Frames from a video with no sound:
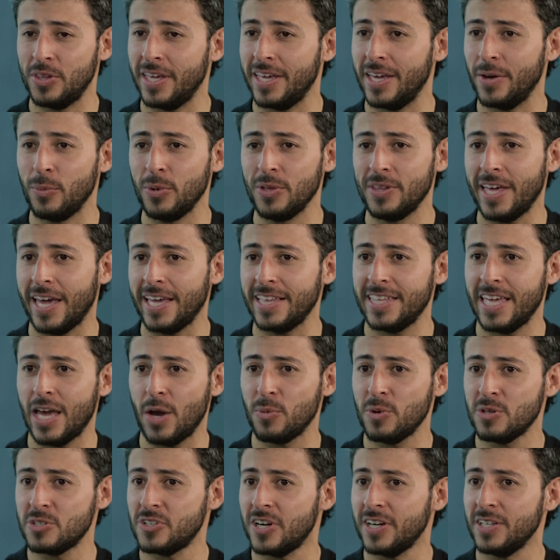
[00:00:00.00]
the, with the idea
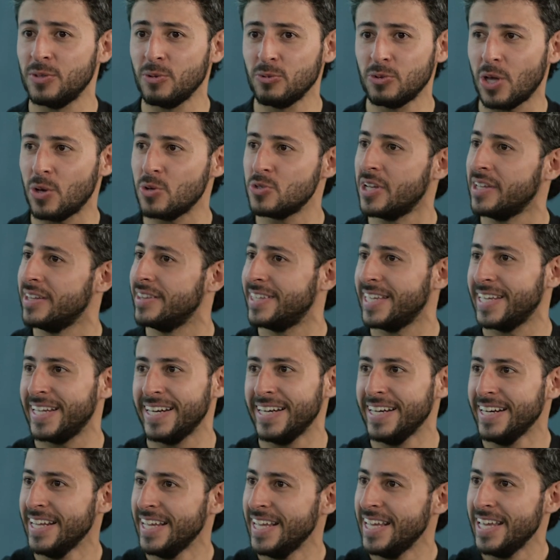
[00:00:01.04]
we started in
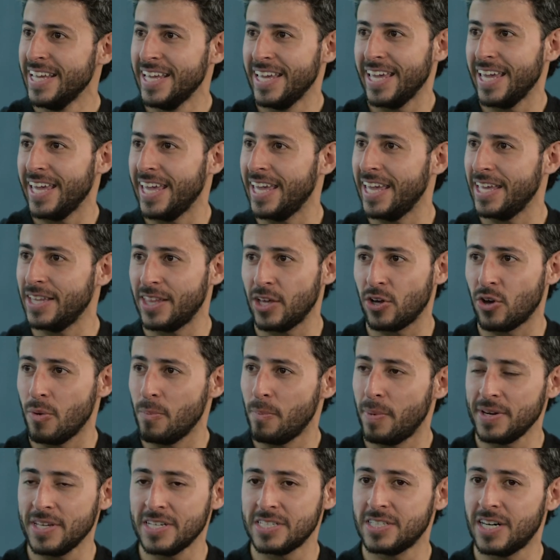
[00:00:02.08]
2010, uh, eh, the
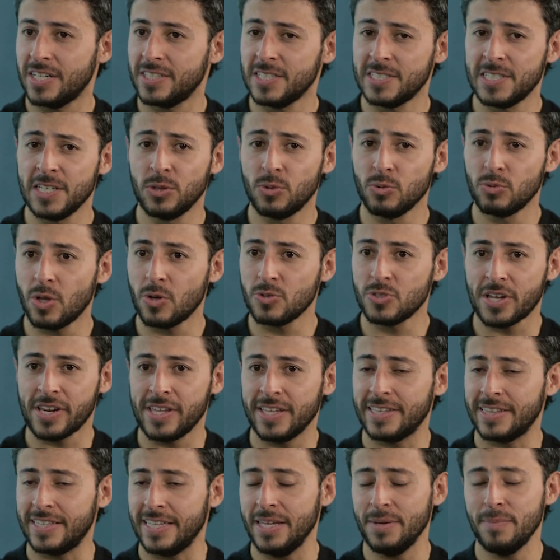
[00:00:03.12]
company started in
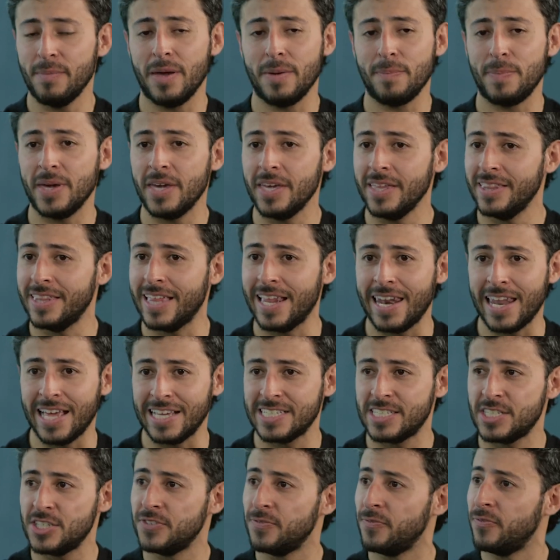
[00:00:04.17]
2018. Maybe in the
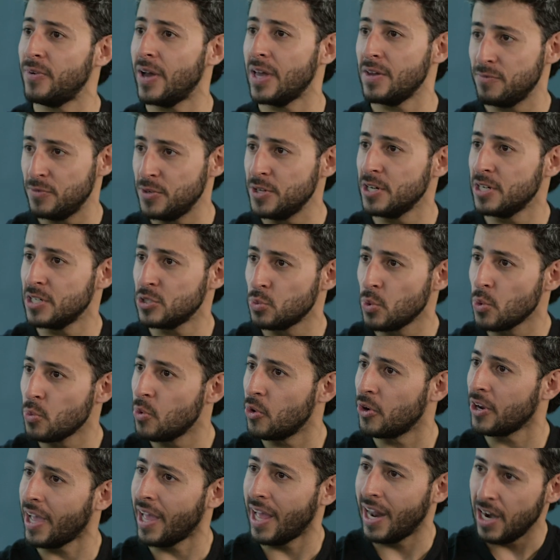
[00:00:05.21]
last five years, we
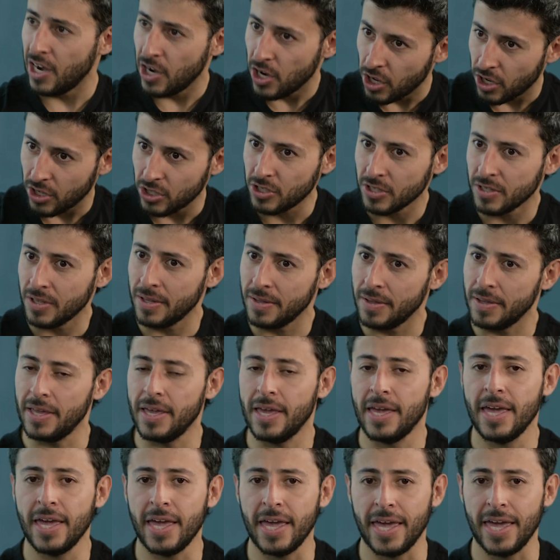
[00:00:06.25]
worked a lot,
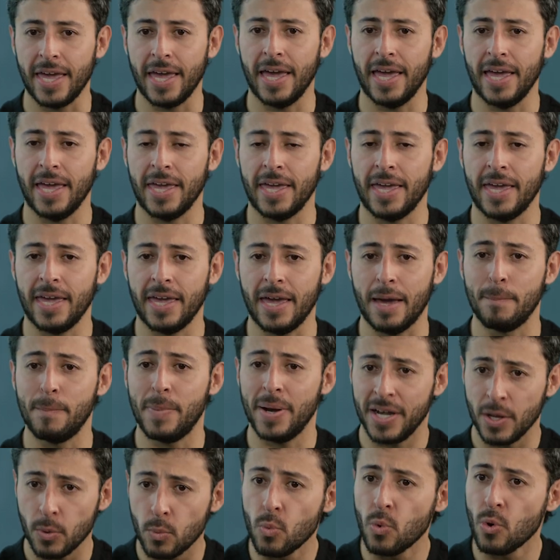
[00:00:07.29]
eh, eh, a uh,
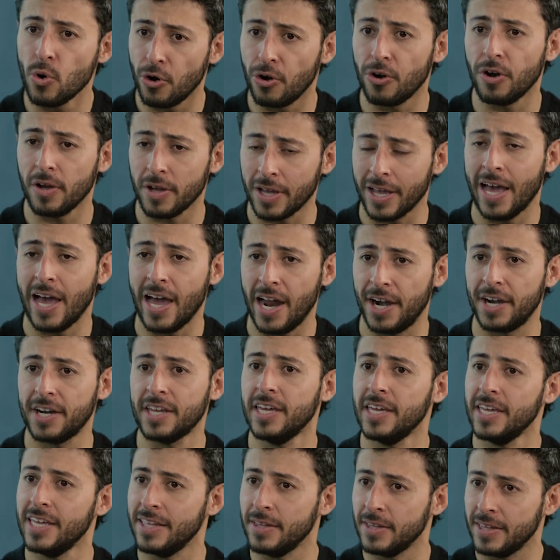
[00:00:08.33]
very work
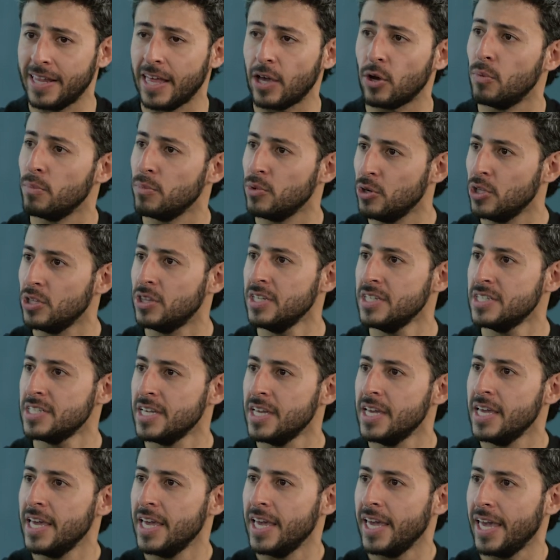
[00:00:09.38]
hard in the communities.
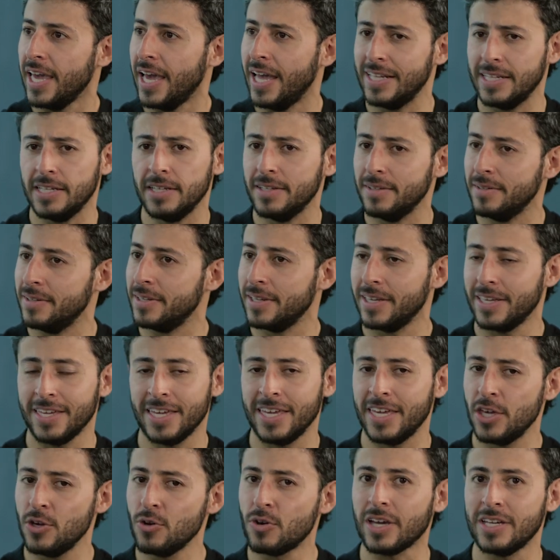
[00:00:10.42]
And
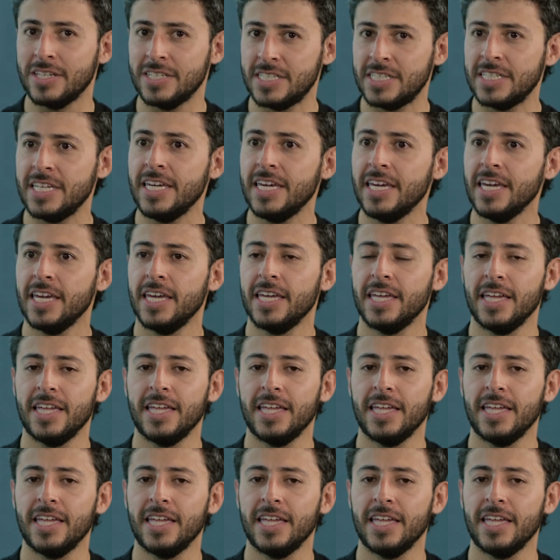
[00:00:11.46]
you can see